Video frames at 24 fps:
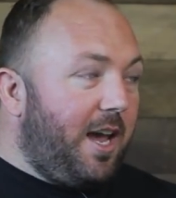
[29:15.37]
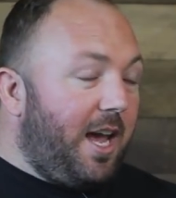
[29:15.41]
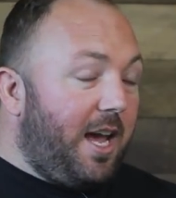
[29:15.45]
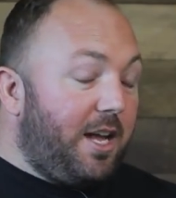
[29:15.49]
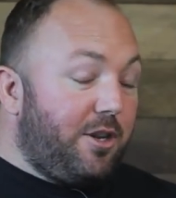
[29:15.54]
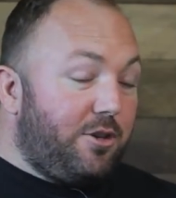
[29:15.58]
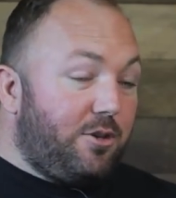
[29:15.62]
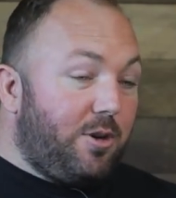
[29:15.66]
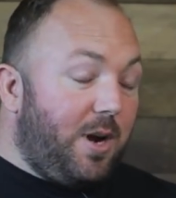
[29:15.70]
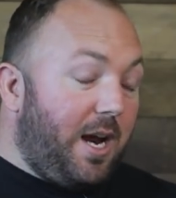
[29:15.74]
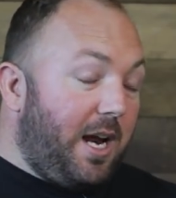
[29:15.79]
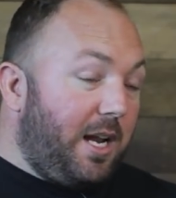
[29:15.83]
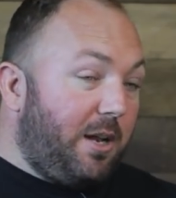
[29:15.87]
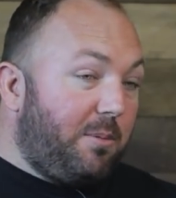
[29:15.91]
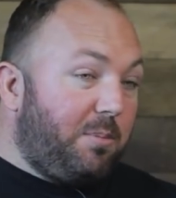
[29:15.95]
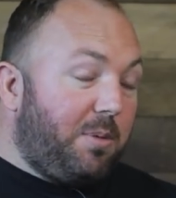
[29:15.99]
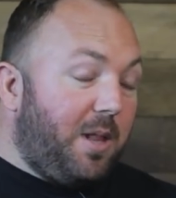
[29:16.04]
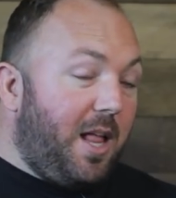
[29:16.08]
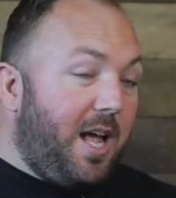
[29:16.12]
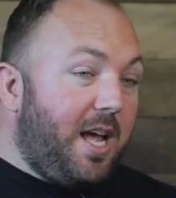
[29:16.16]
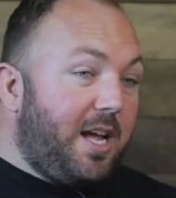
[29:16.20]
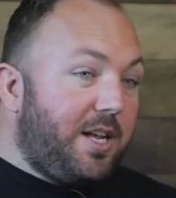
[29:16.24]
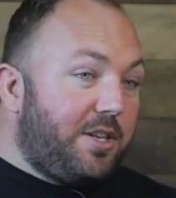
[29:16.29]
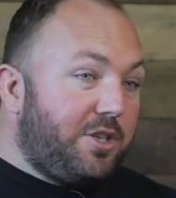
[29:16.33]
and try and
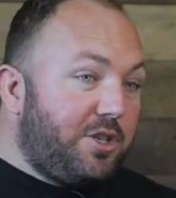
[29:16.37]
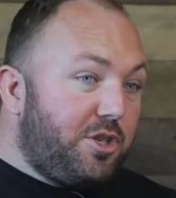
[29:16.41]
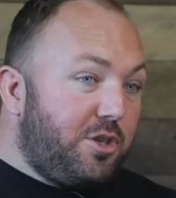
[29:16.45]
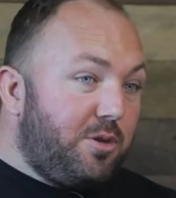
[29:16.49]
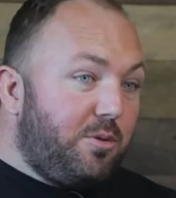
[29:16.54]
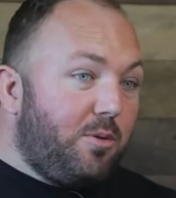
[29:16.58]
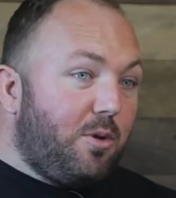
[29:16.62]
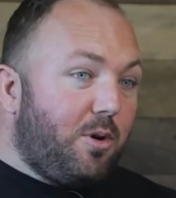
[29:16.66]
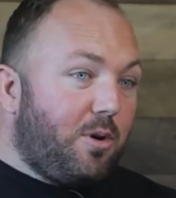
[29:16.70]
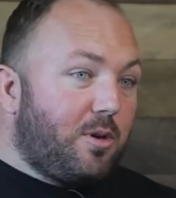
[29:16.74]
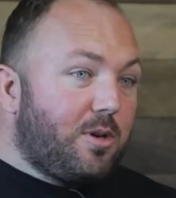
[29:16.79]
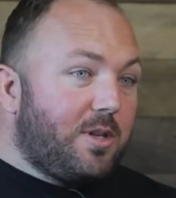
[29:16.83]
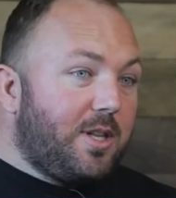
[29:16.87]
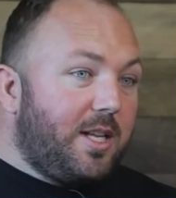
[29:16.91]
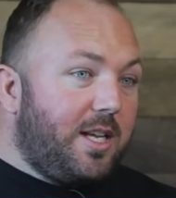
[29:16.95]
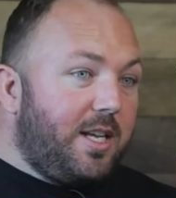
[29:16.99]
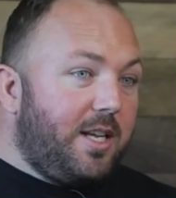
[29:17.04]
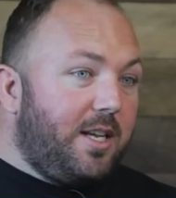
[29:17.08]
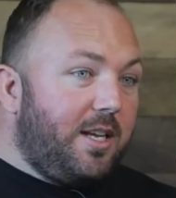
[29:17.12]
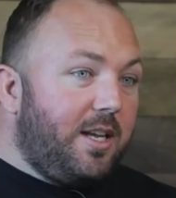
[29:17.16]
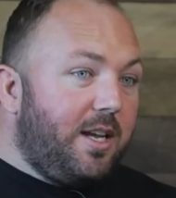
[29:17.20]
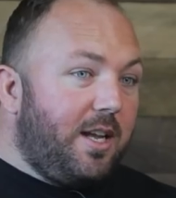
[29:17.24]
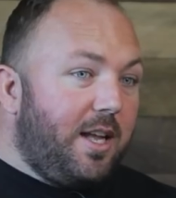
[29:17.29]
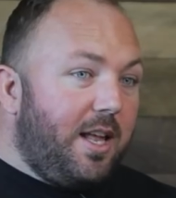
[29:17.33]
apply it too
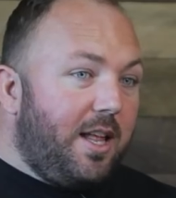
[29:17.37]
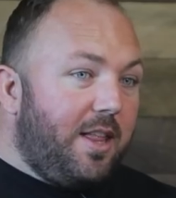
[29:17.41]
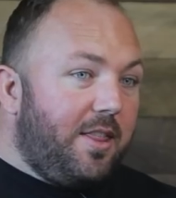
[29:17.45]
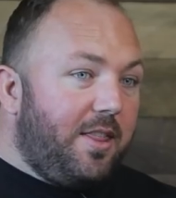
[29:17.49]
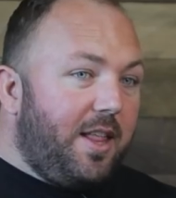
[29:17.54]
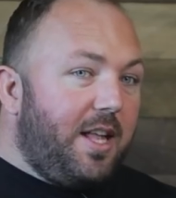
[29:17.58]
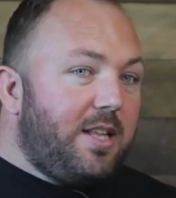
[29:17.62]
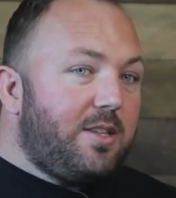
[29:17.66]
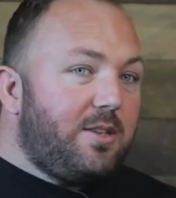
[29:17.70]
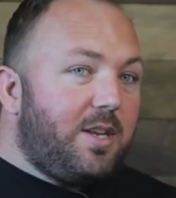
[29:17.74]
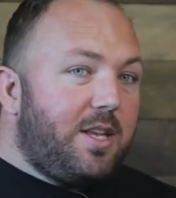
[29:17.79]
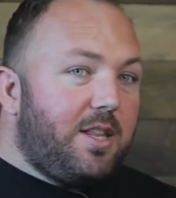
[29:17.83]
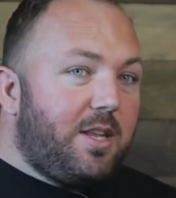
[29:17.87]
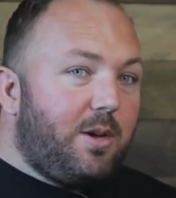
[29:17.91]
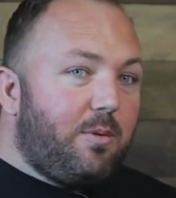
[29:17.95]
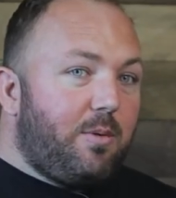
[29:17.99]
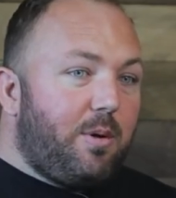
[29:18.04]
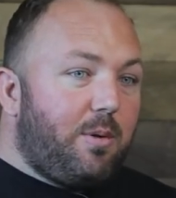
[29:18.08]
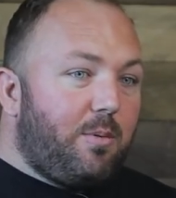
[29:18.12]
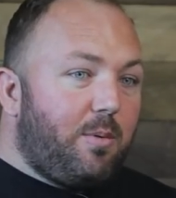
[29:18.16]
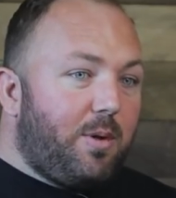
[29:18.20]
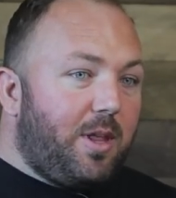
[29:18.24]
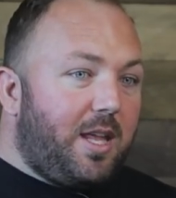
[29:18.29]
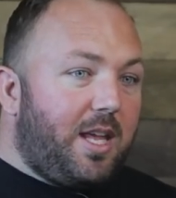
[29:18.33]
early, that's I think
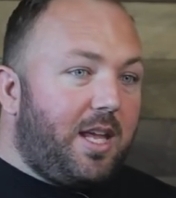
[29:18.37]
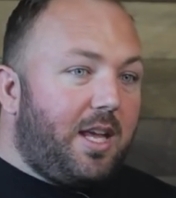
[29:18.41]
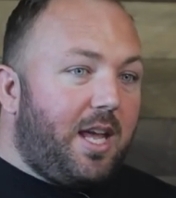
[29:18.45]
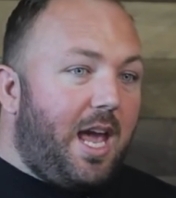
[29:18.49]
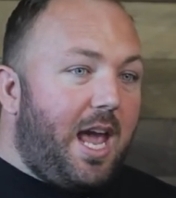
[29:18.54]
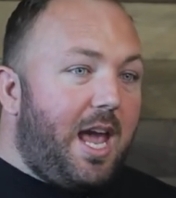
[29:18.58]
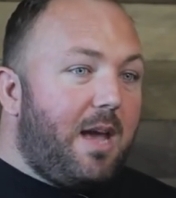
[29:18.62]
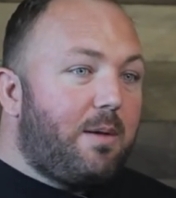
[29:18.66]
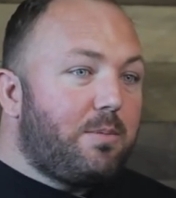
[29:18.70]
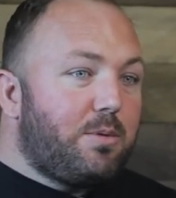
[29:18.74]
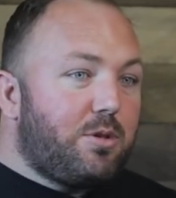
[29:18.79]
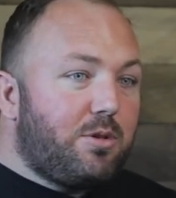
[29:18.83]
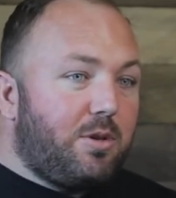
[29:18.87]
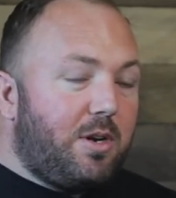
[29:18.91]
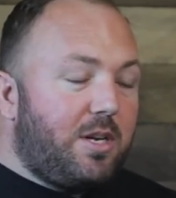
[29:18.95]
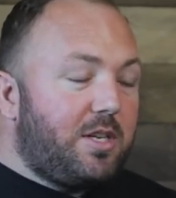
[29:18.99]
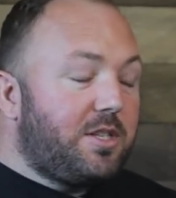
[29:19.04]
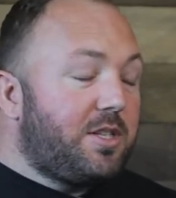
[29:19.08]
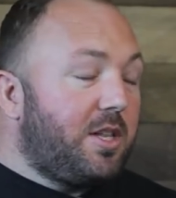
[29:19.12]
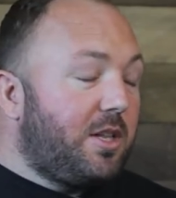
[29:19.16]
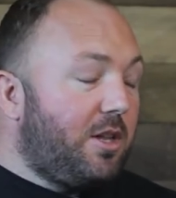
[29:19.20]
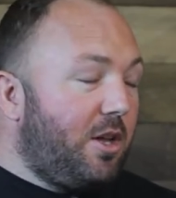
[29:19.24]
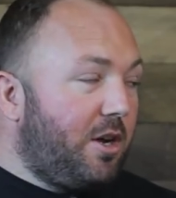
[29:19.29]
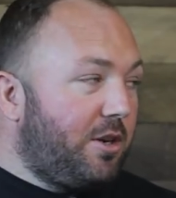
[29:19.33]
what really
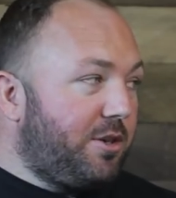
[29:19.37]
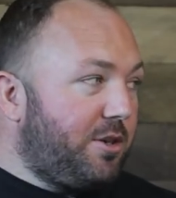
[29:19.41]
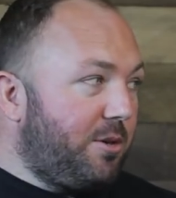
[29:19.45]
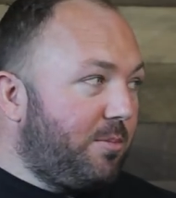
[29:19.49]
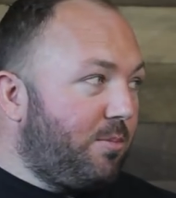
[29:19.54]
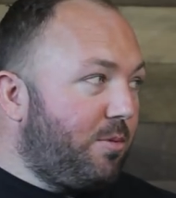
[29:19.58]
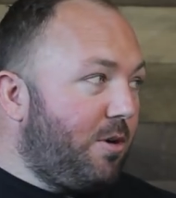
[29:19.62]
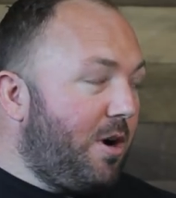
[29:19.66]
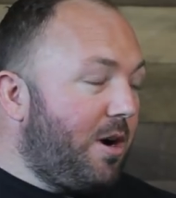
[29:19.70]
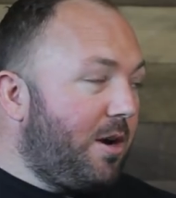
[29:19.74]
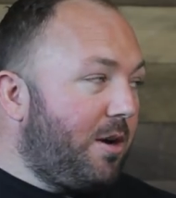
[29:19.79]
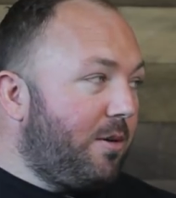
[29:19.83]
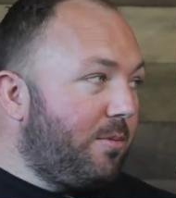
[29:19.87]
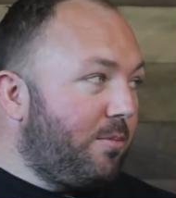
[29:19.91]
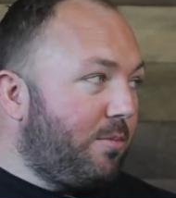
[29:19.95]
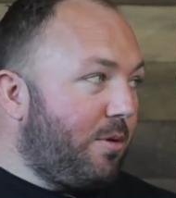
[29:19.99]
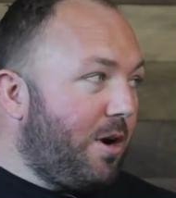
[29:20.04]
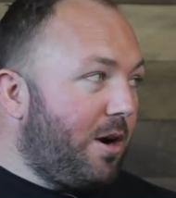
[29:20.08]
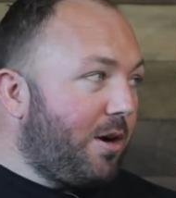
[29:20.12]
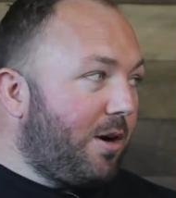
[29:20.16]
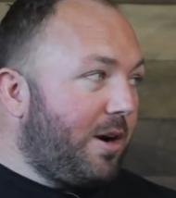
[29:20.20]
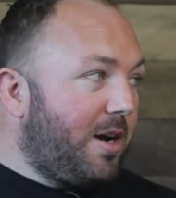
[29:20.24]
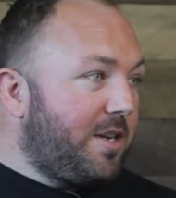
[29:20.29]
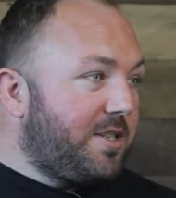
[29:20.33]
hamstrings the long term
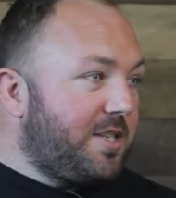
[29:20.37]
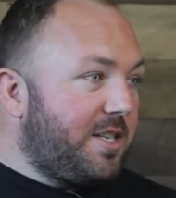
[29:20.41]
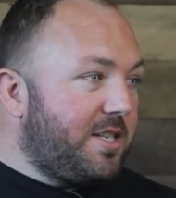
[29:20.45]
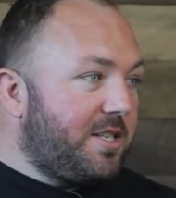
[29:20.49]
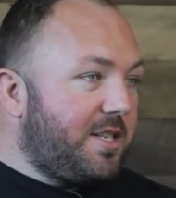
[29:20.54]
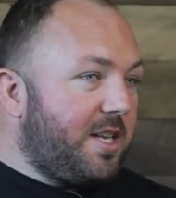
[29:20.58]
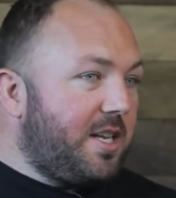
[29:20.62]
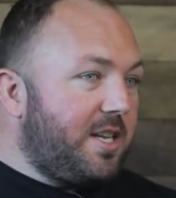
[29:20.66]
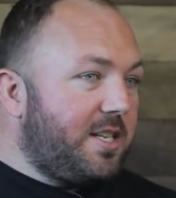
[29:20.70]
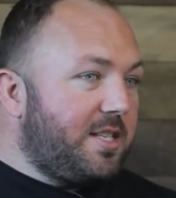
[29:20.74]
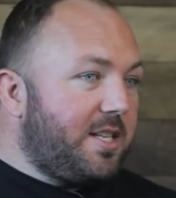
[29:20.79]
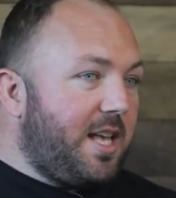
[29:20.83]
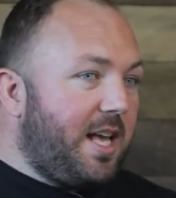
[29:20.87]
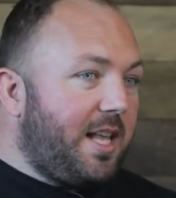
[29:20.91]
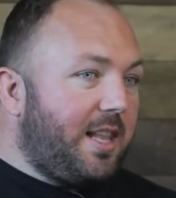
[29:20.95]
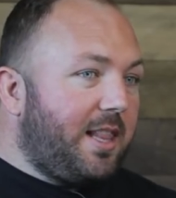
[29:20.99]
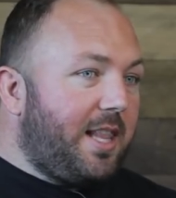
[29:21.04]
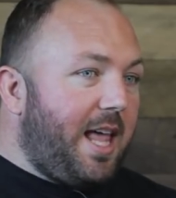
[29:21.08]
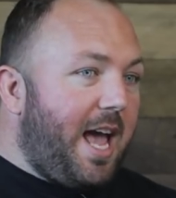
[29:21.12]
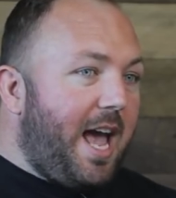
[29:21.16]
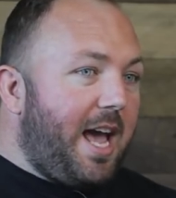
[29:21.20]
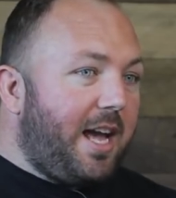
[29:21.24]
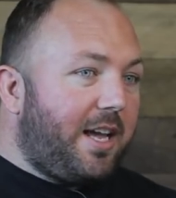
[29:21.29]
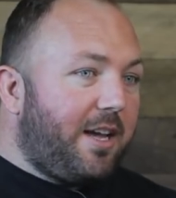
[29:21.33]
progress is that
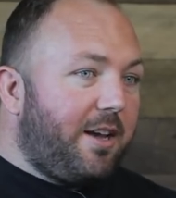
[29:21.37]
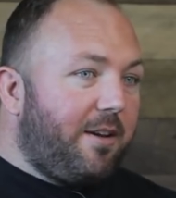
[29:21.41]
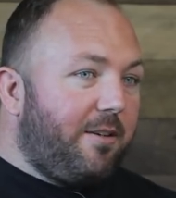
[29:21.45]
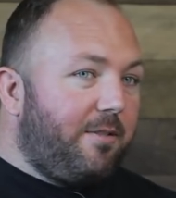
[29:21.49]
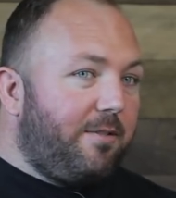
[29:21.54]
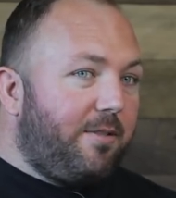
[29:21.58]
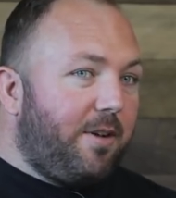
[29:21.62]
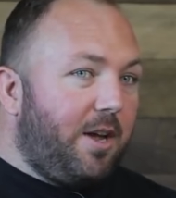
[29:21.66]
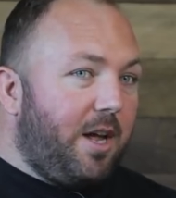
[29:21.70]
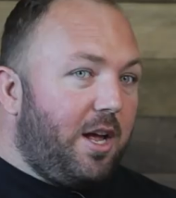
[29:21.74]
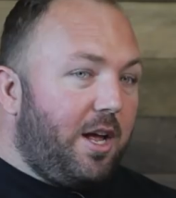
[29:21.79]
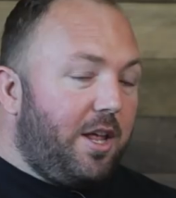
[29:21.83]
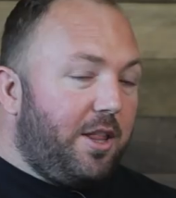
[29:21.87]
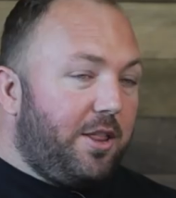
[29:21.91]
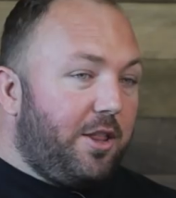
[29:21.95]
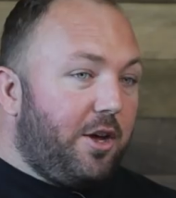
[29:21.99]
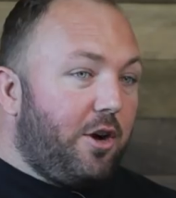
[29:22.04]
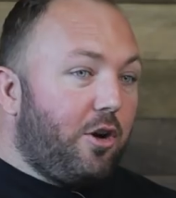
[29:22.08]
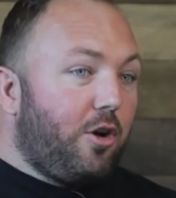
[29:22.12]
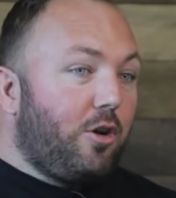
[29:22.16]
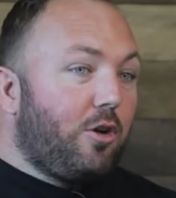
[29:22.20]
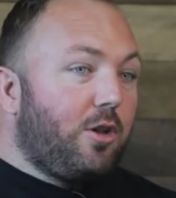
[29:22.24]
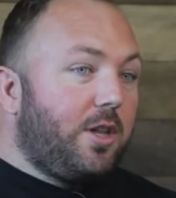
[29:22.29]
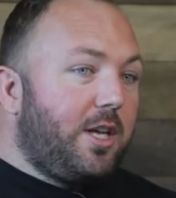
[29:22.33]
lack of
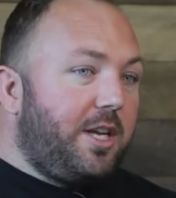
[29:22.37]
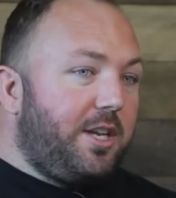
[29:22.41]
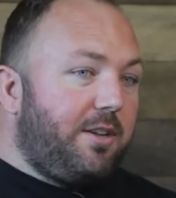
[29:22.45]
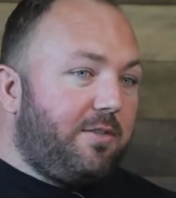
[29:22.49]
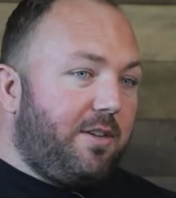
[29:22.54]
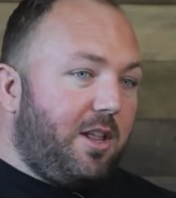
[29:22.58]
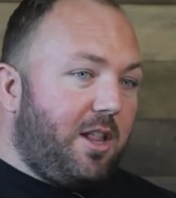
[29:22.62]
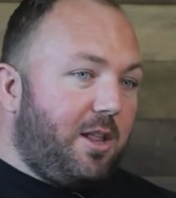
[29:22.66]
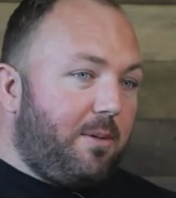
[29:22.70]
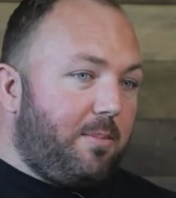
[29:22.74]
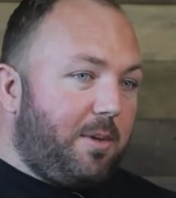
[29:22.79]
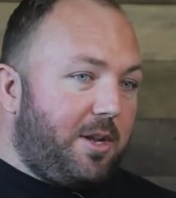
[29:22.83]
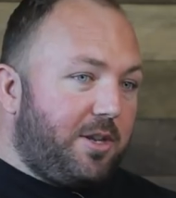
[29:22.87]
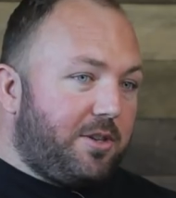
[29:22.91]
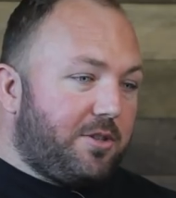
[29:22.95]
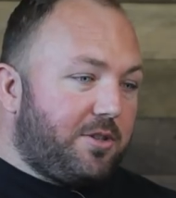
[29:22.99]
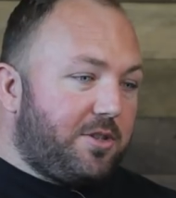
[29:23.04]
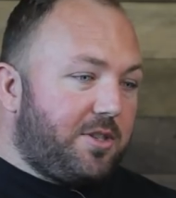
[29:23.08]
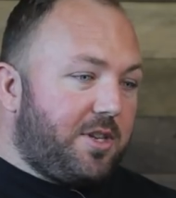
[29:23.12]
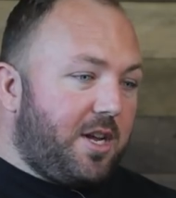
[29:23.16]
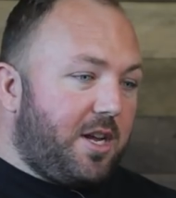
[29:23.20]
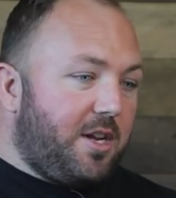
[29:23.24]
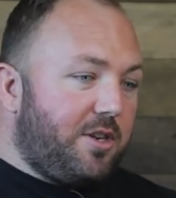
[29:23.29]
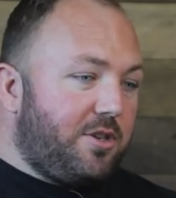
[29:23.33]
the early developmental
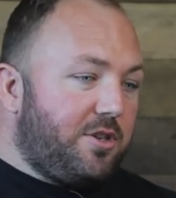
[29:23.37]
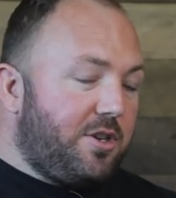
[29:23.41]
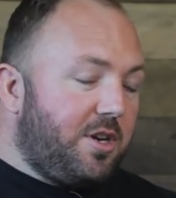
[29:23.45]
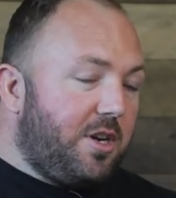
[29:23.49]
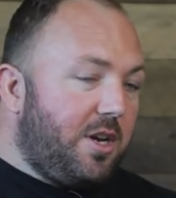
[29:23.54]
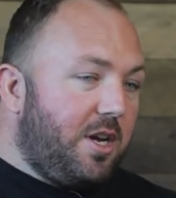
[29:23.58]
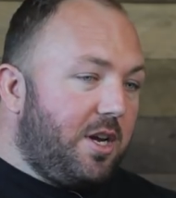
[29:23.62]
stage.